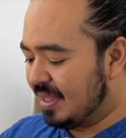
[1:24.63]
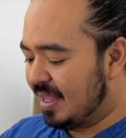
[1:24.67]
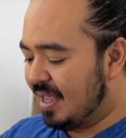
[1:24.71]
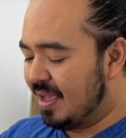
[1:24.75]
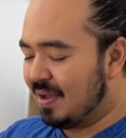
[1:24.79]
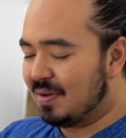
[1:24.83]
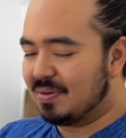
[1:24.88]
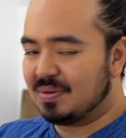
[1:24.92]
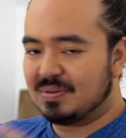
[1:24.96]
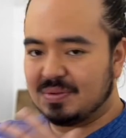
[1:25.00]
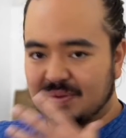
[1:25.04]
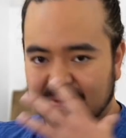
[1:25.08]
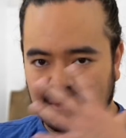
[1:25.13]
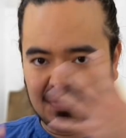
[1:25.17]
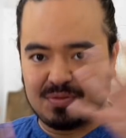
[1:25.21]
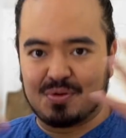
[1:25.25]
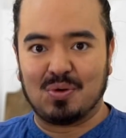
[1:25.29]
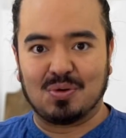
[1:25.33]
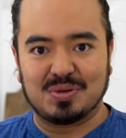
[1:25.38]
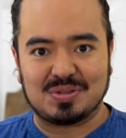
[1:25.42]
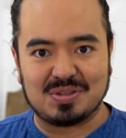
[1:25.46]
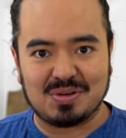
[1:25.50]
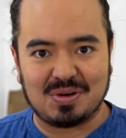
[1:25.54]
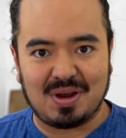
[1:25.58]
Now, of
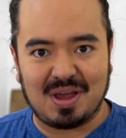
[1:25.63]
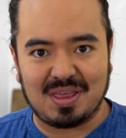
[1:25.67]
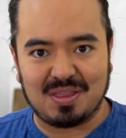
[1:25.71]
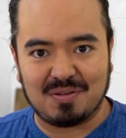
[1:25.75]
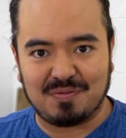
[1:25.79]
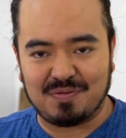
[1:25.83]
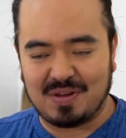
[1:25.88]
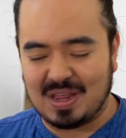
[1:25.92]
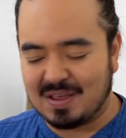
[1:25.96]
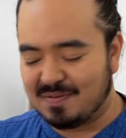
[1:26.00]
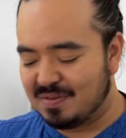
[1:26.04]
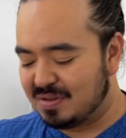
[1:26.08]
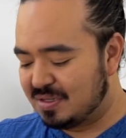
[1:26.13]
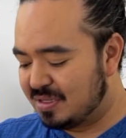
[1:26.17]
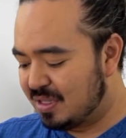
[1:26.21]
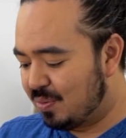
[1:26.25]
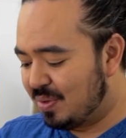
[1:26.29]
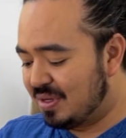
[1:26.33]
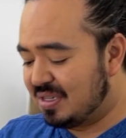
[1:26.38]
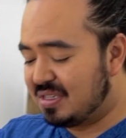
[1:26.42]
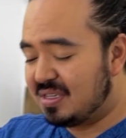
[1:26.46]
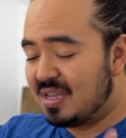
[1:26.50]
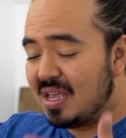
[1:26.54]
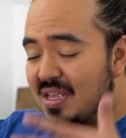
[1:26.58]
course, there are other flavors that
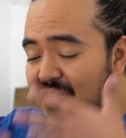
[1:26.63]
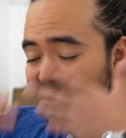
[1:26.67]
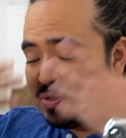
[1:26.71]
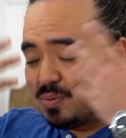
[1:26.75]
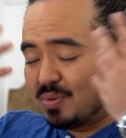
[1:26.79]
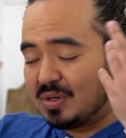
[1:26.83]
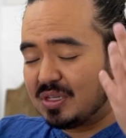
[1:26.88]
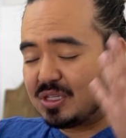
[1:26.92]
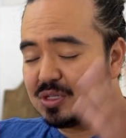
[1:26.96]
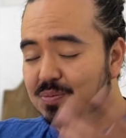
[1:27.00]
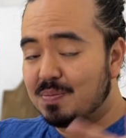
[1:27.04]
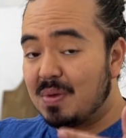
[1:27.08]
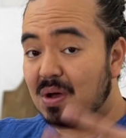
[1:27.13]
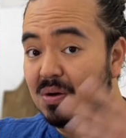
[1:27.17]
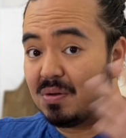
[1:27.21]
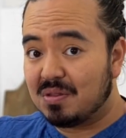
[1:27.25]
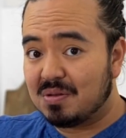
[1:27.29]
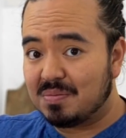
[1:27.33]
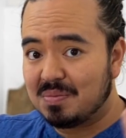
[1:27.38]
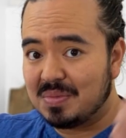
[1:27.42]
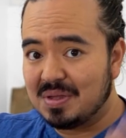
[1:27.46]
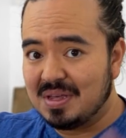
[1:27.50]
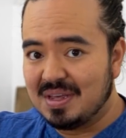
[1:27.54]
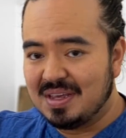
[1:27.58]
we sense, we smell
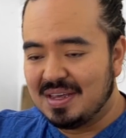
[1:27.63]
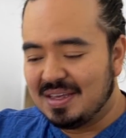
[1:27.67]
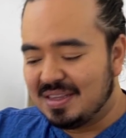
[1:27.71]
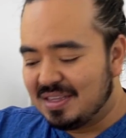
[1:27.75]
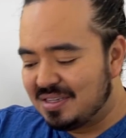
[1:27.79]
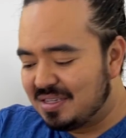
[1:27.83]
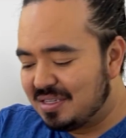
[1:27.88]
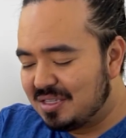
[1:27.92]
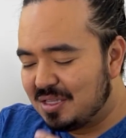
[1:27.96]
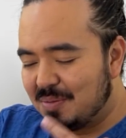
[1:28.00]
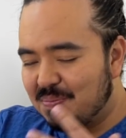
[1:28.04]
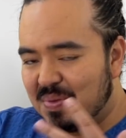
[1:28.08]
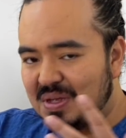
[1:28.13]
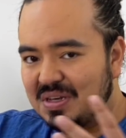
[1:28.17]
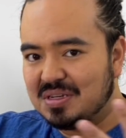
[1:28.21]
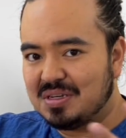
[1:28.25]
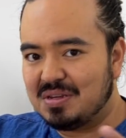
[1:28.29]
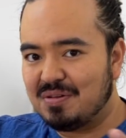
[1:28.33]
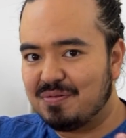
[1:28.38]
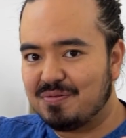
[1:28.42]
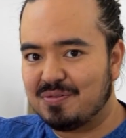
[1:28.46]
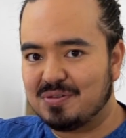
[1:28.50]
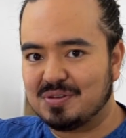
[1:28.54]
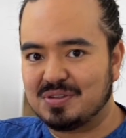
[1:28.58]
them. This is the big
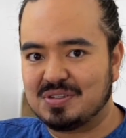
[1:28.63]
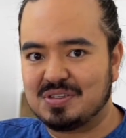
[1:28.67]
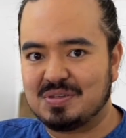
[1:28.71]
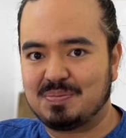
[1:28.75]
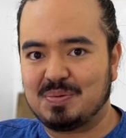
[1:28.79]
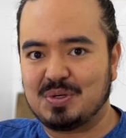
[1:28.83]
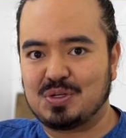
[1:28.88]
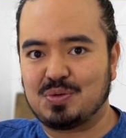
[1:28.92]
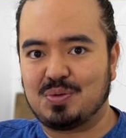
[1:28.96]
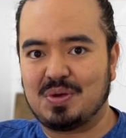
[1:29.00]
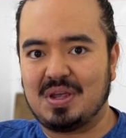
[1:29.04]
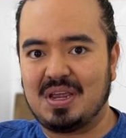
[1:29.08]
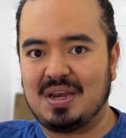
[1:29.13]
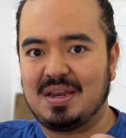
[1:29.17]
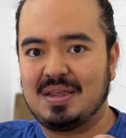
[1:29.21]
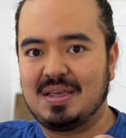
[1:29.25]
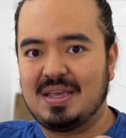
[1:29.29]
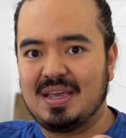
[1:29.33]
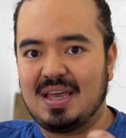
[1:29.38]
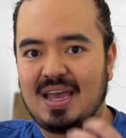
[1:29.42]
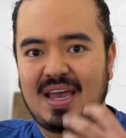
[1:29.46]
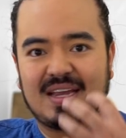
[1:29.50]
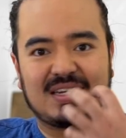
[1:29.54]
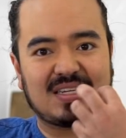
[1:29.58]
difference between
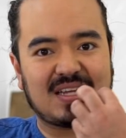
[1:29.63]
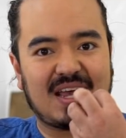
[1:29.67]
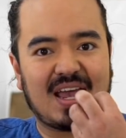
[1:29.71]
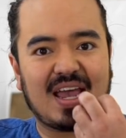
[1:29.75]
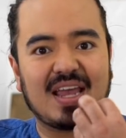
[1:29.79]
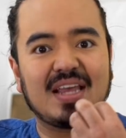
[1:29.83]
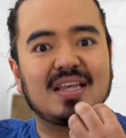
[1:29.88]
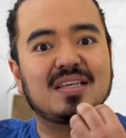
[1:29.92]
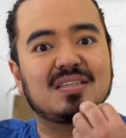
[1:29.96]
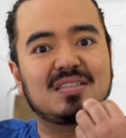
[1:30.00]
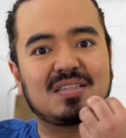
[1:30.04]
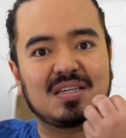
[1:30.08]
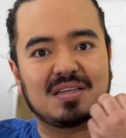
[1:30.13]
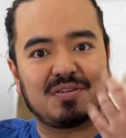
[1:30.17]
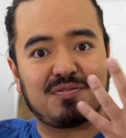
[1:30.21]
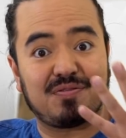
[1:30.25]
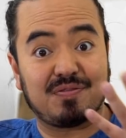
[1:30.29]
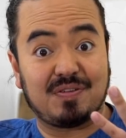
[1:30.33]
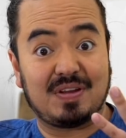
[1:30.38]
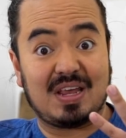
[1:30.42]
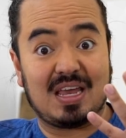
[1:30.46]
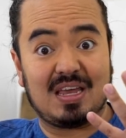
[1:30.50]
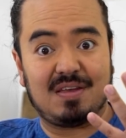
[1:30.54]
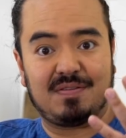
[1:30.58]
a taste and a
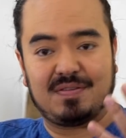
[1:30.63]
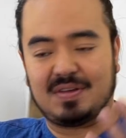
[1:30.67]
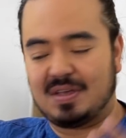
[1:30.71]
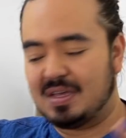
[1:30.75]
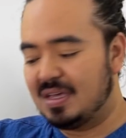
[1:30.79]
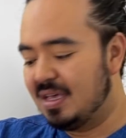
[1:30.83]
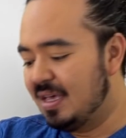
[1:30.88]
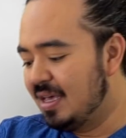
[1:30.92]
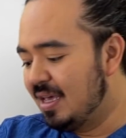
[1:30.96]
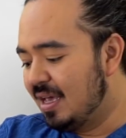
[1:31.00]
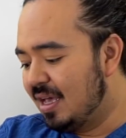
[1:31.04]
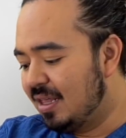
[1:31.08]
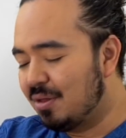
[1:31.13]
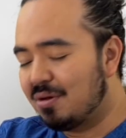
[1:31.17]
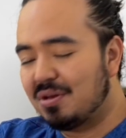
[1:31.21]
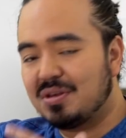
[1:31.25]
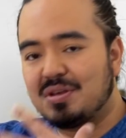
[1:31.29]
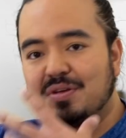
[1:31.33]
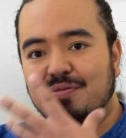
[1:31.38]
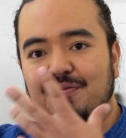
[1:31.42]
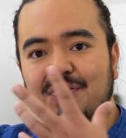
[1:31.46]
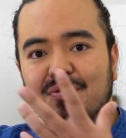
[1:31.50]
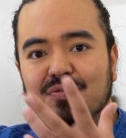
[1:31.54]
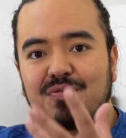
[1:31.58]
flavor. A lot
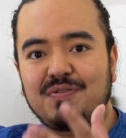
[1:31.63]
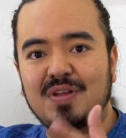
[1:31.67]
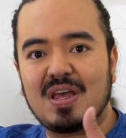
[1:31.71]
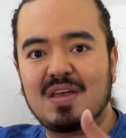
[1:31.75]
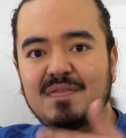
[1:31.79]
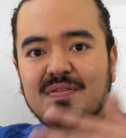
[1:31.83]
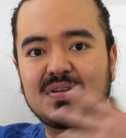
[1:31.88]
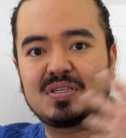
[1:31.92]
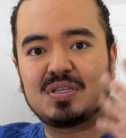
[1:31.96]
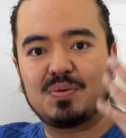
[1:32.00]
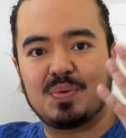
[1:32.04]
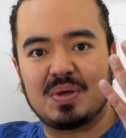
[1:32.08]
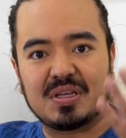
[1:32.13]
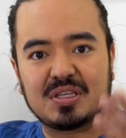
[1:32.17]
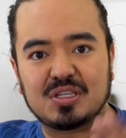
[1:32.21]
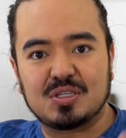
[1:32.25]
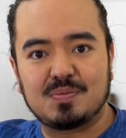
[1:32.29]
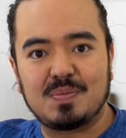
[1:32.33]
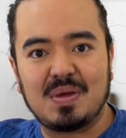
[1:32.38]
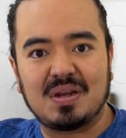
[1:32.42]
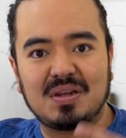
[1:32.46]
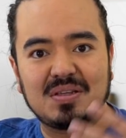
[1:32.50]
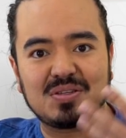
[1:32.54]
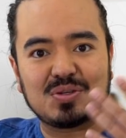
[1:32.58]
of different flavors that we can
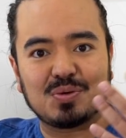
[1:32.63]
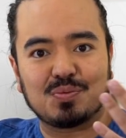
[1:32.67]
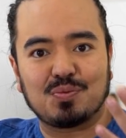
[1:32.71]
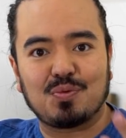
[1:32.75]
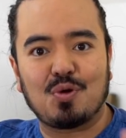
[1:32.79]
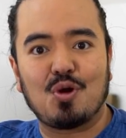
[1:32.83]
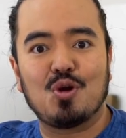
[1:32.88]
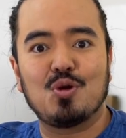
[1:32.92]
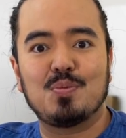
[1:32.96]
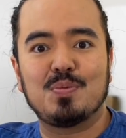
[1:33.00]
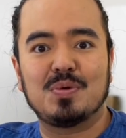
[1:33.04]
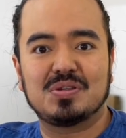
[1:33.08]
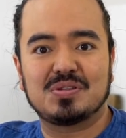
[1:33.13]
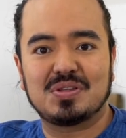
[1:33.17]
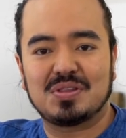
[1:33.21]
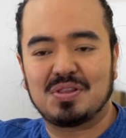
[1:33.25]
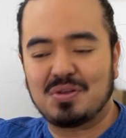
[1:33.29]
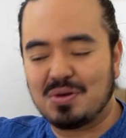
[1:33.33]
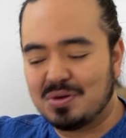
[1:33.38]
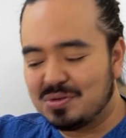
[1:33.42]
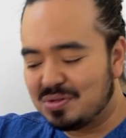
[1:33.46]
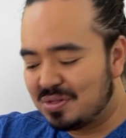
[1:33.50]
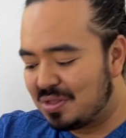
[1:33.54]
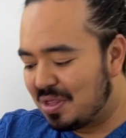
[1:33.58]
smell as aromas, and
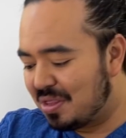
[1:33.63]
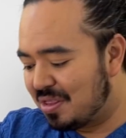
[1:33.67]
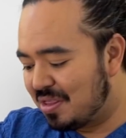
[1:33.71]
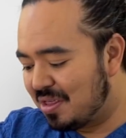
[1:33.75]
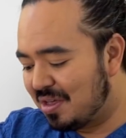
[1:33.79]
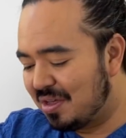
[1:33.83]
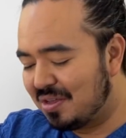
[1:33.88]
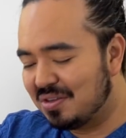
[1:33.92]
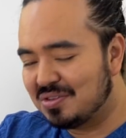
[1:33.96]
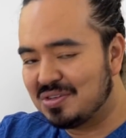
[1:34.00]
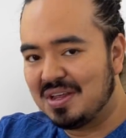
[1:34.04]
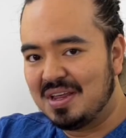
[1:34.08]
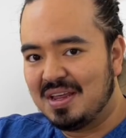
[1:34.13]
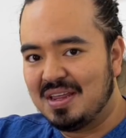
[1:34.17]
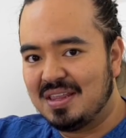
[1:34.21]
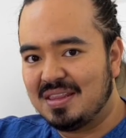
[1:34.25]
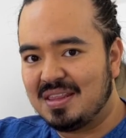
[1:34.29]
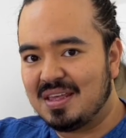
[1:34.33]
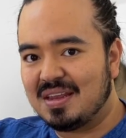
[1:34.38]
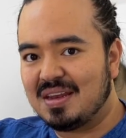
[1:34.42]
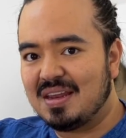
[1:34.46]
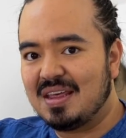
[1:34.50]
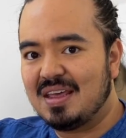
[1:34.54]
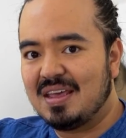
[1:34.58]
those are the things
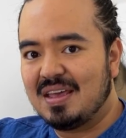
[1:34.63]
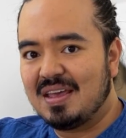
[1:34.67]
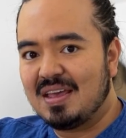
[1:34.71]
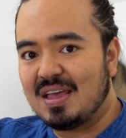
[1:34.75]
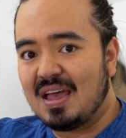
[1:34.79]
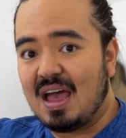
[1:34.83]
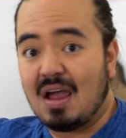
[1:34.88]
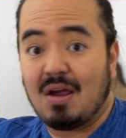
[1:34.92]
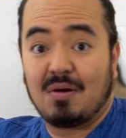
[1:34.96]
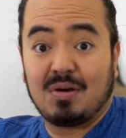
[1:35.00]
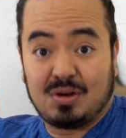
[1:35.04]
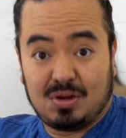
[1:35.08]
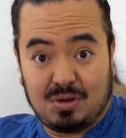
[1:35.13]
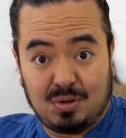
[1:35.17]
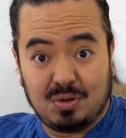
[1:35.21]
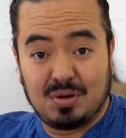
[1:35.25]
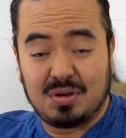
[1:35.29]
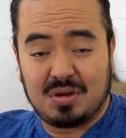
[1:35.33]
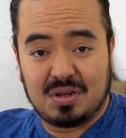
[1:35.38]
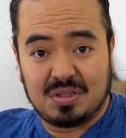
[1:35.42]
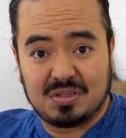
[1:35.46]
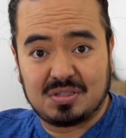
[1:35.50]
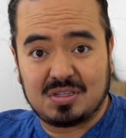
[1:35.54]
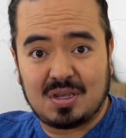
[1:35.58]
that are
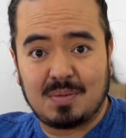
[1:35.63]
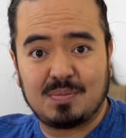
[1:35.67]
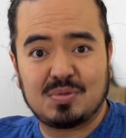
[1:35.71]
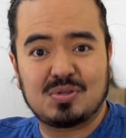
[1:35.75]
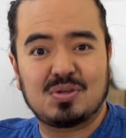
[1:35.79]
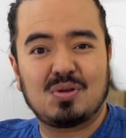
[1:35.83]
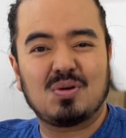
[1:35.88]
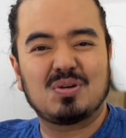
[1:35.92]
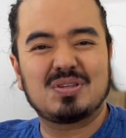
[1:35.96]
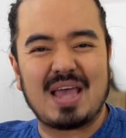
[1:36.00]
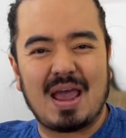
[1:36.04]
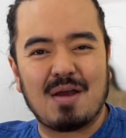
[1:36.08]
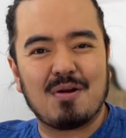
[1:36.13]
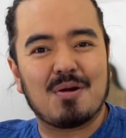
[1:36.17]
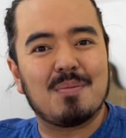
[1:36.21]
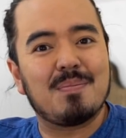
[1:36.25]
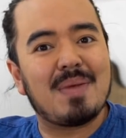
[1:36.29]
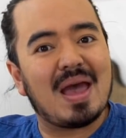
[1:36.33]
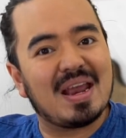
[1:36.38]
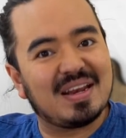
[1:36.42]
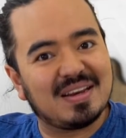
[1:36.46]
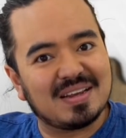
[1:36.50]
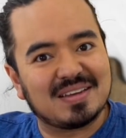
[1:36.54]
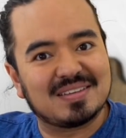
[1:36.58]
included in some stocks,
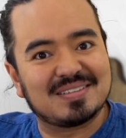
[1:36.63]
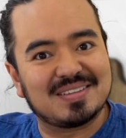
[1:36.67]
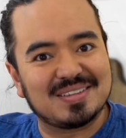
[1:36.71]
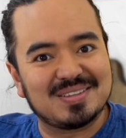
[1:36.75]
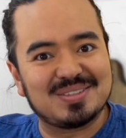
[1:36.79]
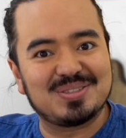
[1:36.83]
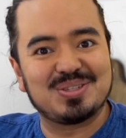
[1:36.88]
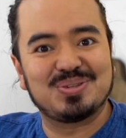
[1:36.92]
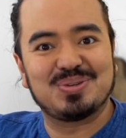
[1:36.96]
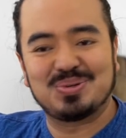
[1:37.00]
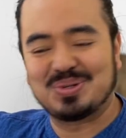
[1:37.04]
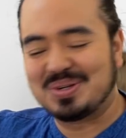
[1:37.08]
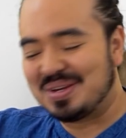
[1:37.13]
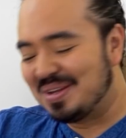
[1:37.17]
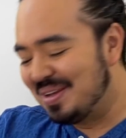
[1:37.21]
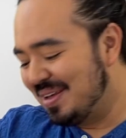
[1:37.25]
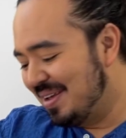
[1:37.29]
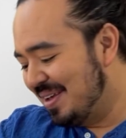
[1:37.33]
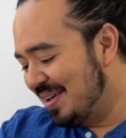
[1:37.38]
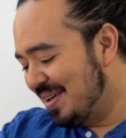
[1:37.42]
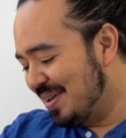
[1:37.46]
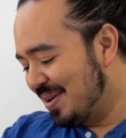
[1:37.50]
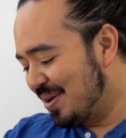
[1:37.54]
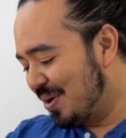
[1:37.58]
aromatics as you would
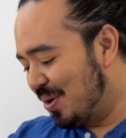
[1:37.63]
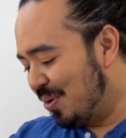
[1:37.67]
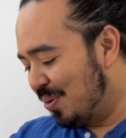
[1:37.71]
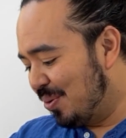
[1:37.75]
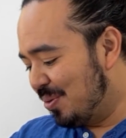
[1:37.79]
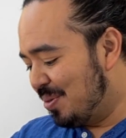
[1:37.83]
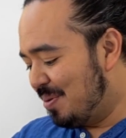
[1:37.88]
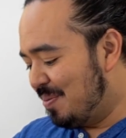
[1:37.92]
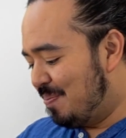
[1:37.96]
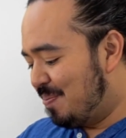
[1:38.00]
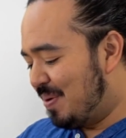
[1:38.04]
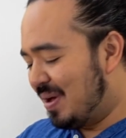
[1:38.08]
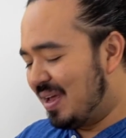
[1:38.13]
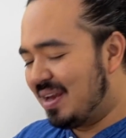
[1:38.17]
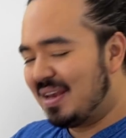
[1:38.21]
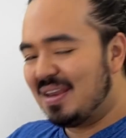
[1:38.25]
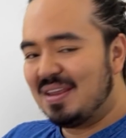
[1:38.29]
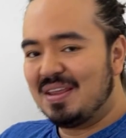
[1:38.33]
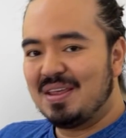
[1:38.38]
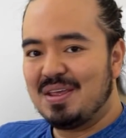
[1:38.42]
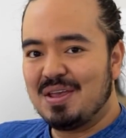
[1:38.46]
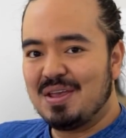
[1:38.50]
call them. But